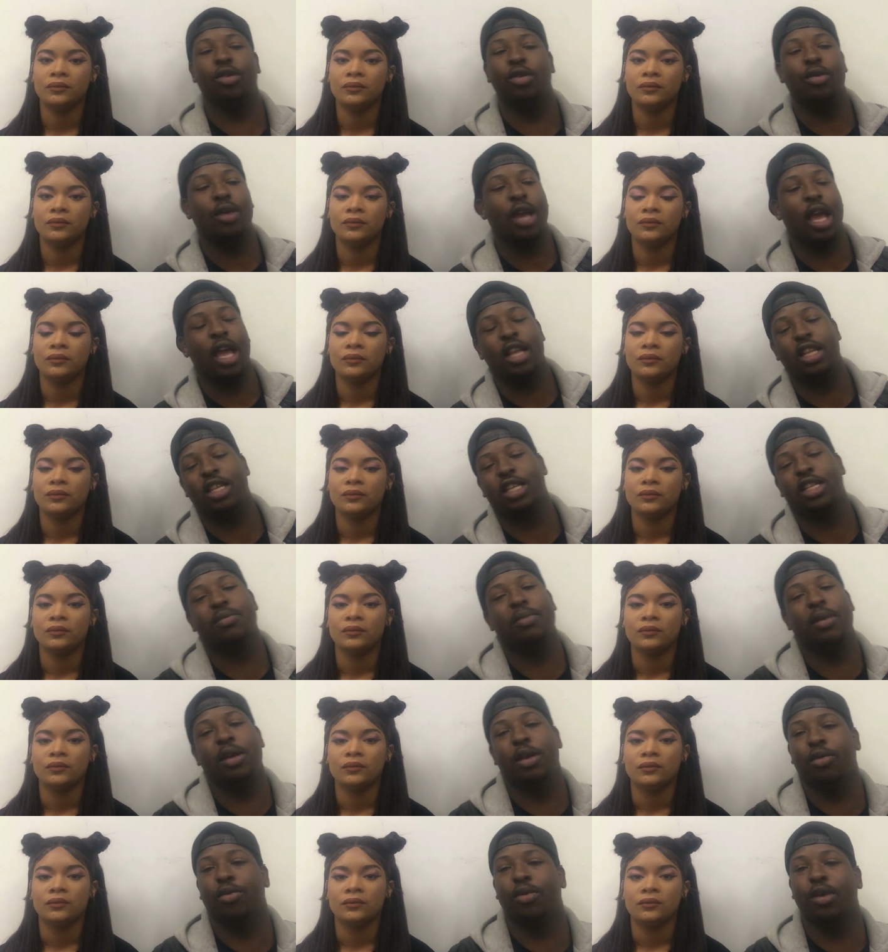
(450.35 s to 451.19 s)
Speaker 1: You can't just
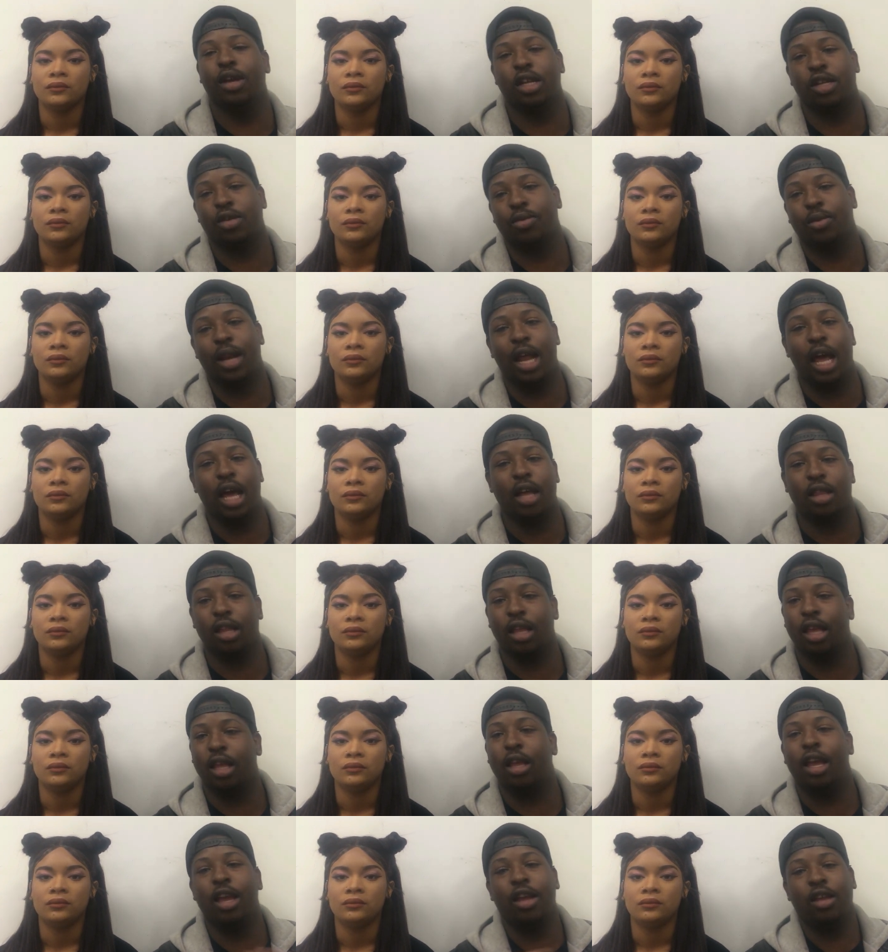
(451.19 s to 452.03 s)
be rich without
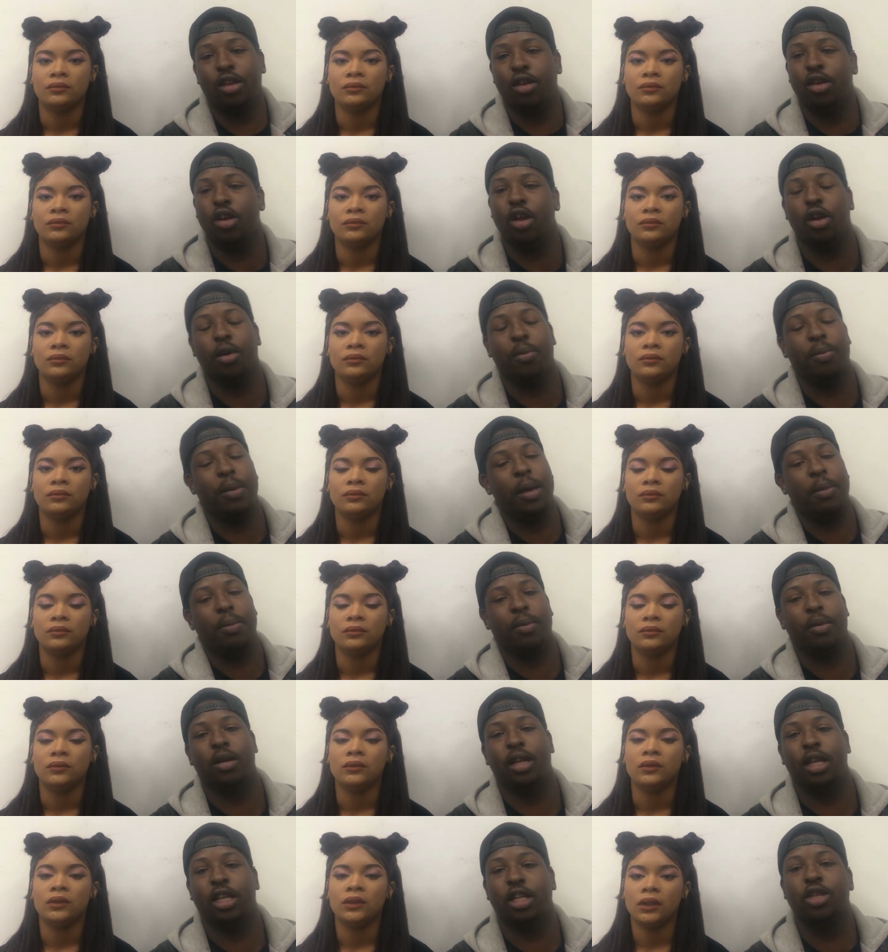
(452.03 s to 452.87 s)
you know the
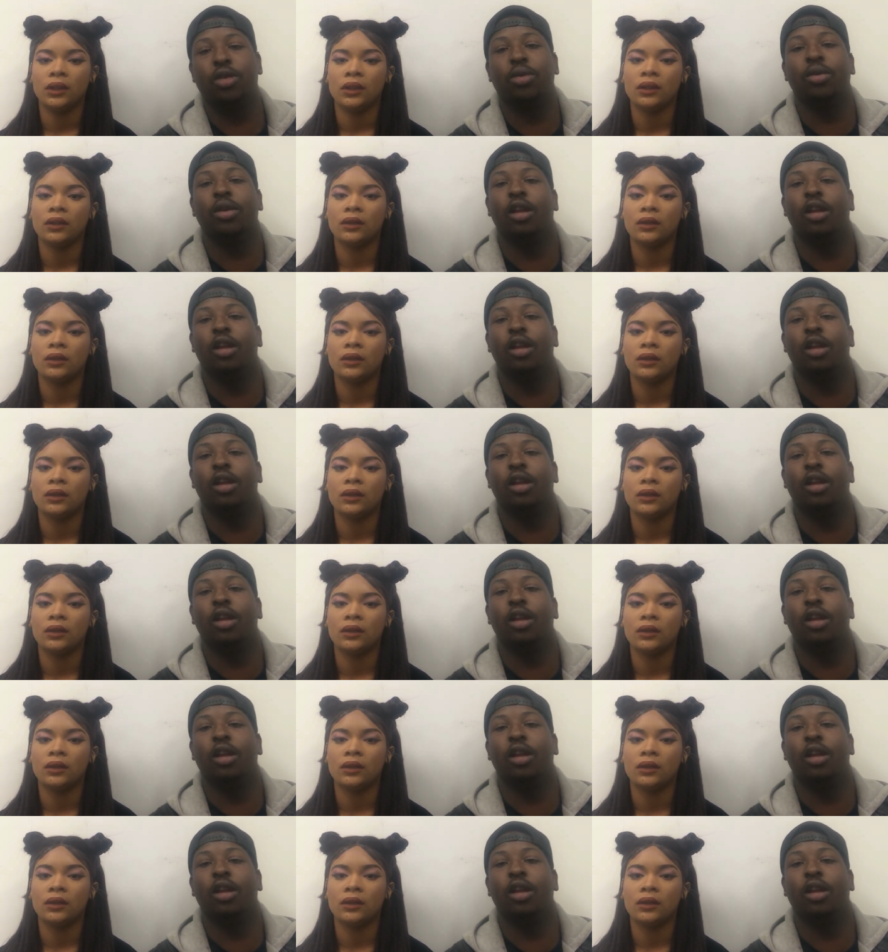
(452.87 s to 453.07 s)
people that you